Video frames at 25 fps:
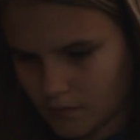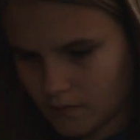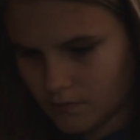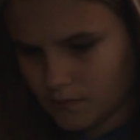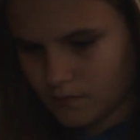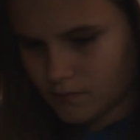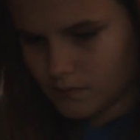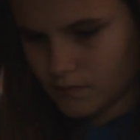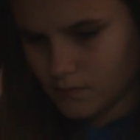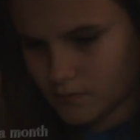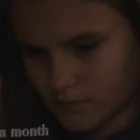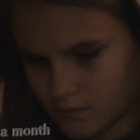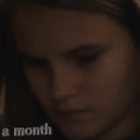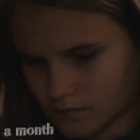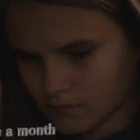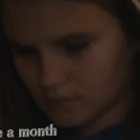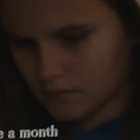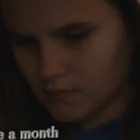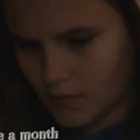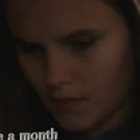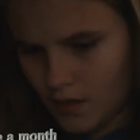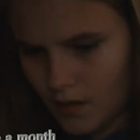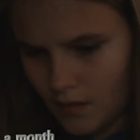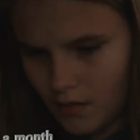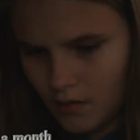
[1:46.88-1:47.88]

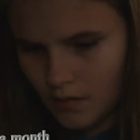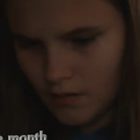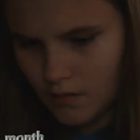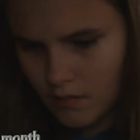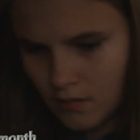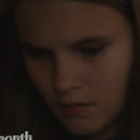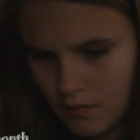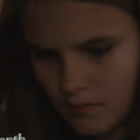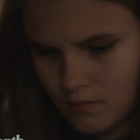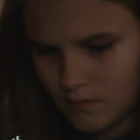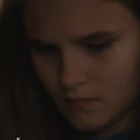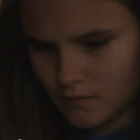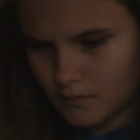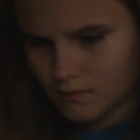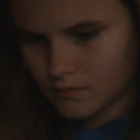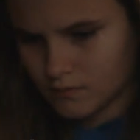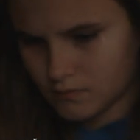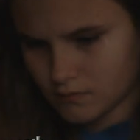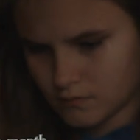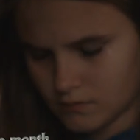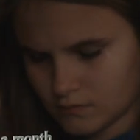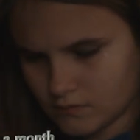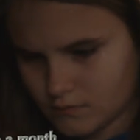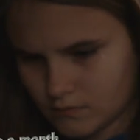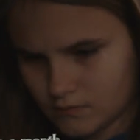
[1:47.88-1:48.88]
13% of 11
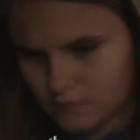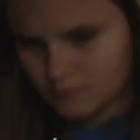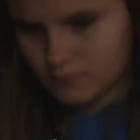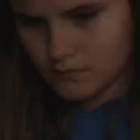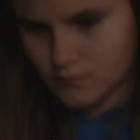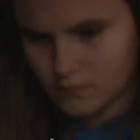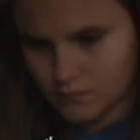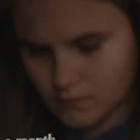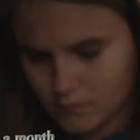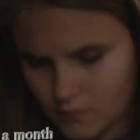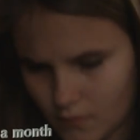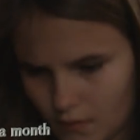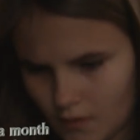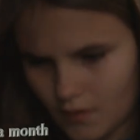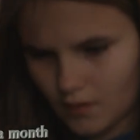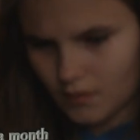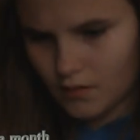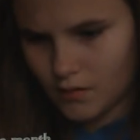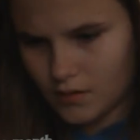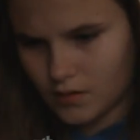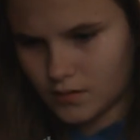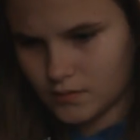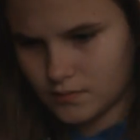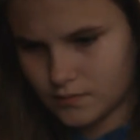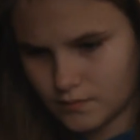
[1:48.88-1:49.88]
year olds and
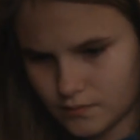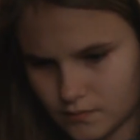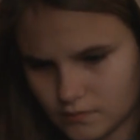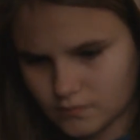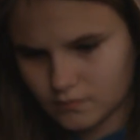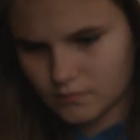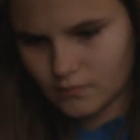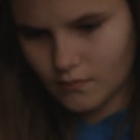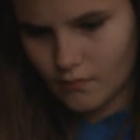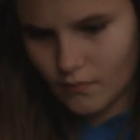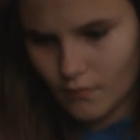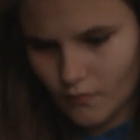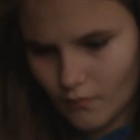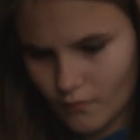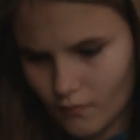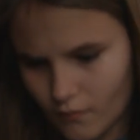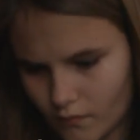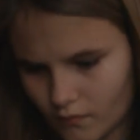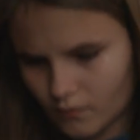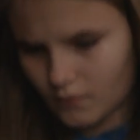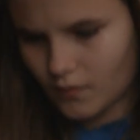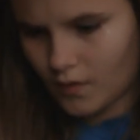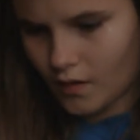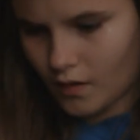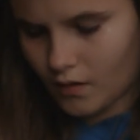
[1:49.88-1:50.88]
12% of 13
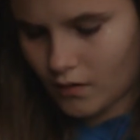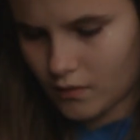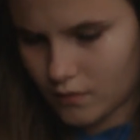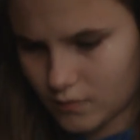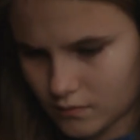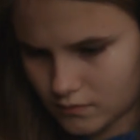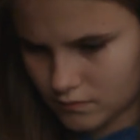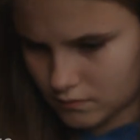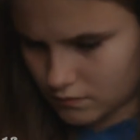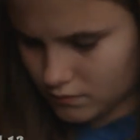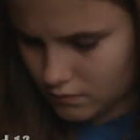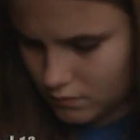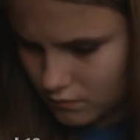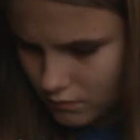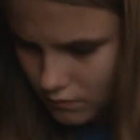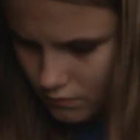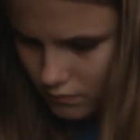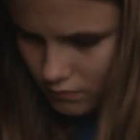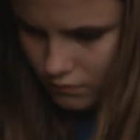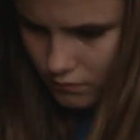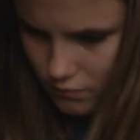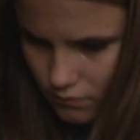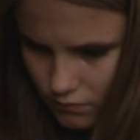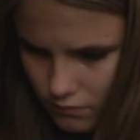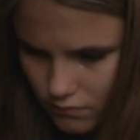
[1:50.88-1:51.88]
year olds report
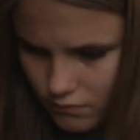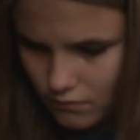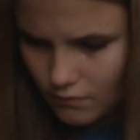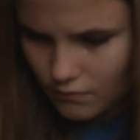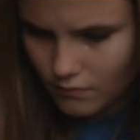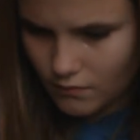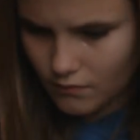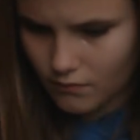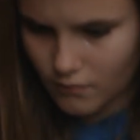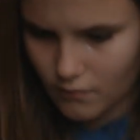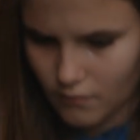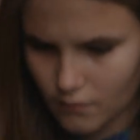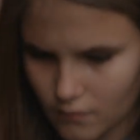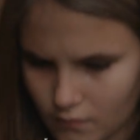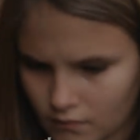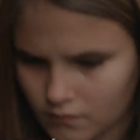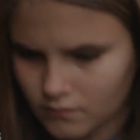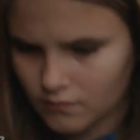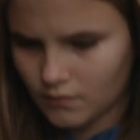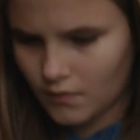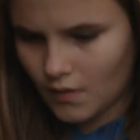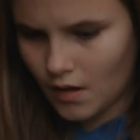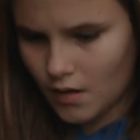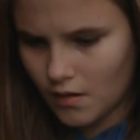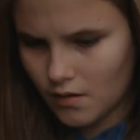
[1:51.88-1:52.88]
being bullied at least
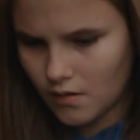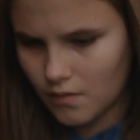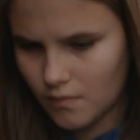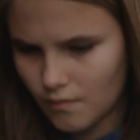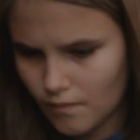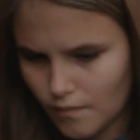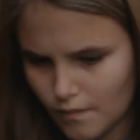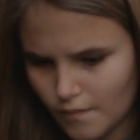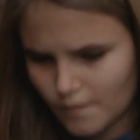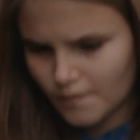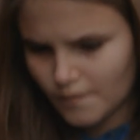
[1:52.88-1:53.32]
twice a month.